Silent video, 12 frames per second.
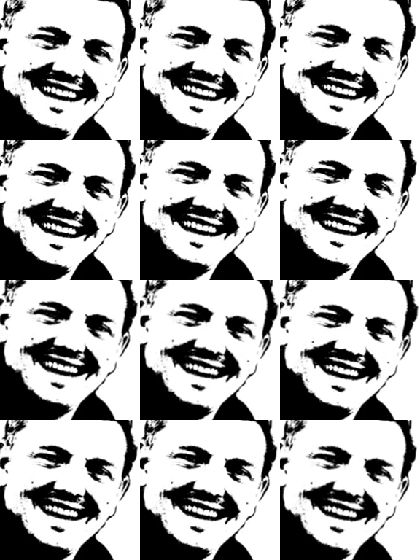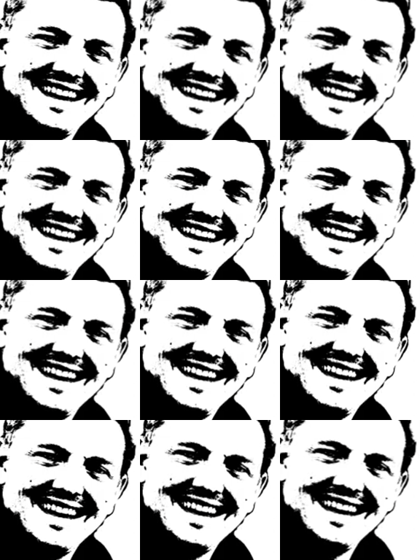But the drivers are pretty busy out there
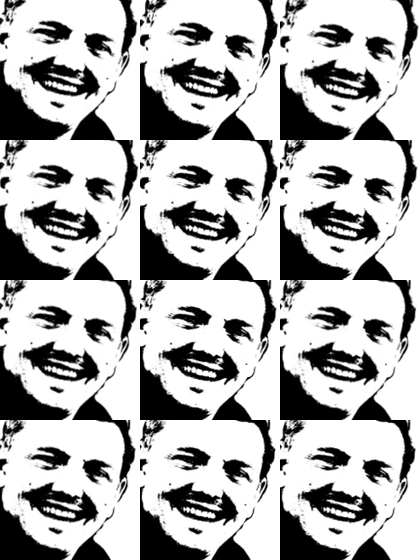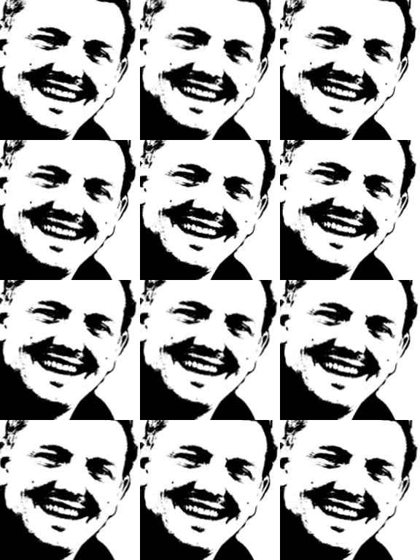focusing on everything. Scotty might
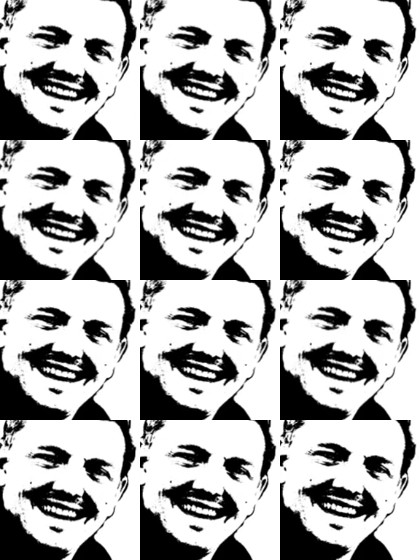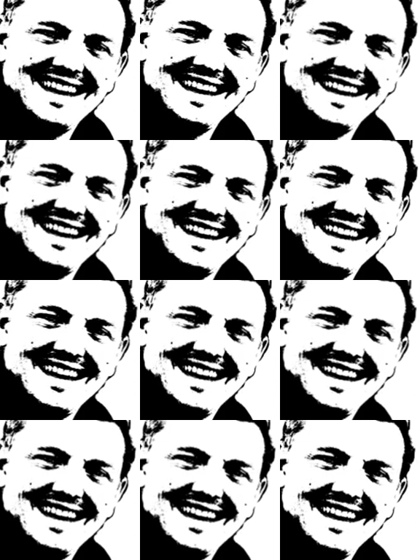not even be able to see the lights on the safety
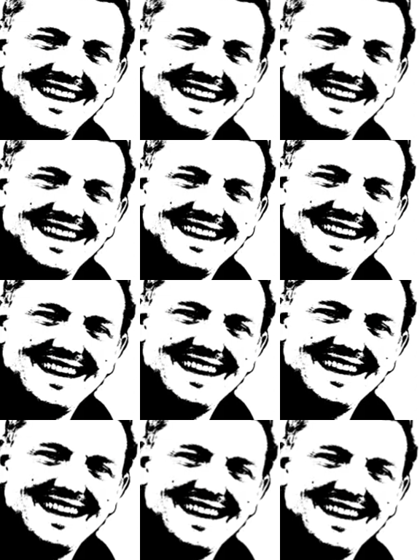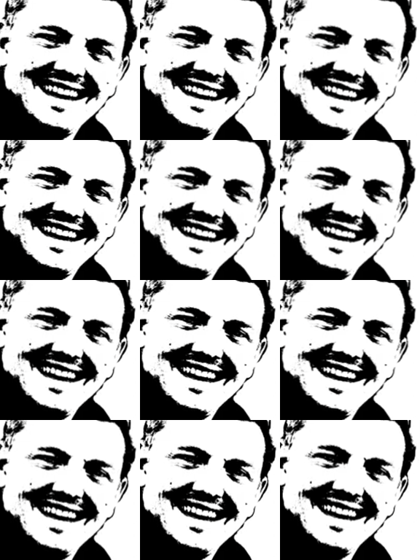car. He might, but he might not as well.
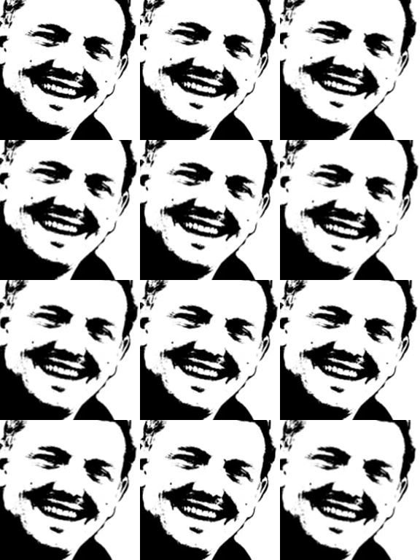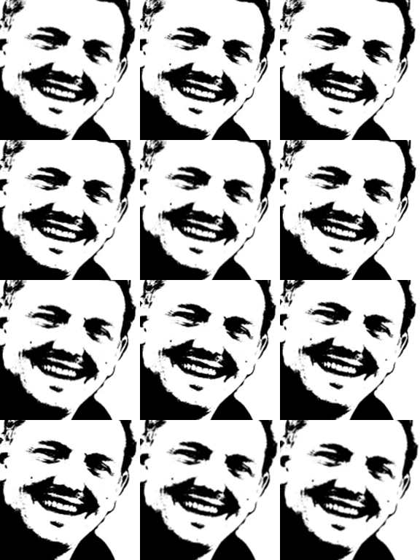So he's sitting there trying to
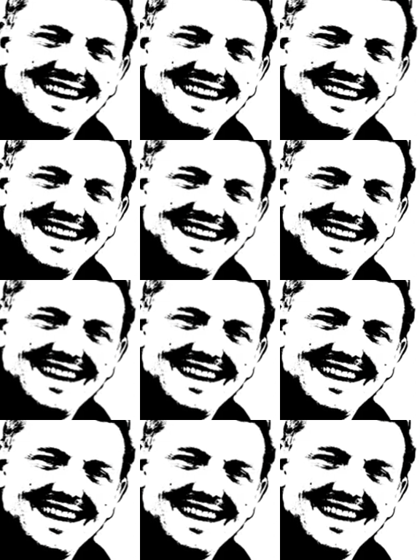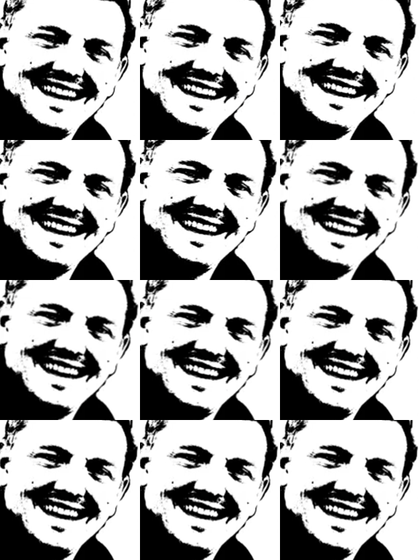do what his job is to keep brakes,